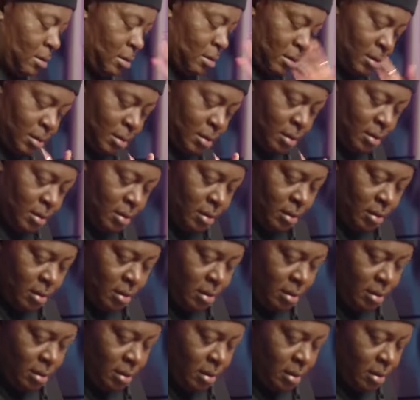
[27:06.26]

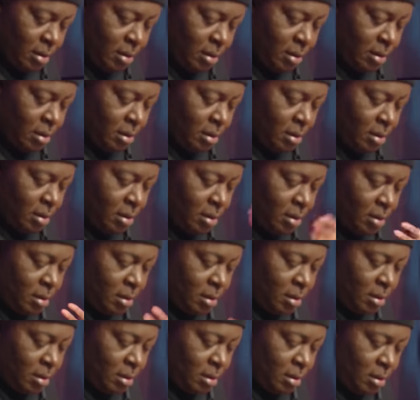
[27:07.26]

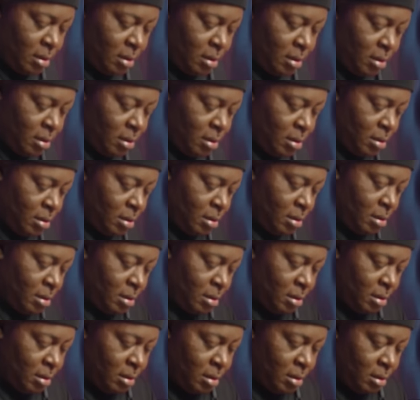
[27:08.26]

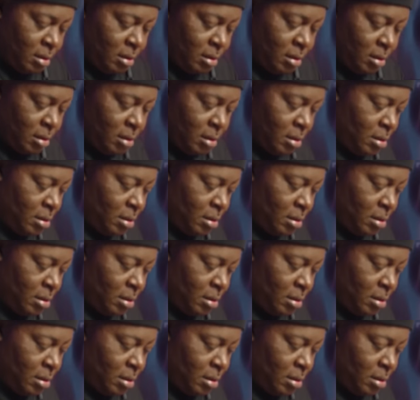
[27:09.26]
[no speech]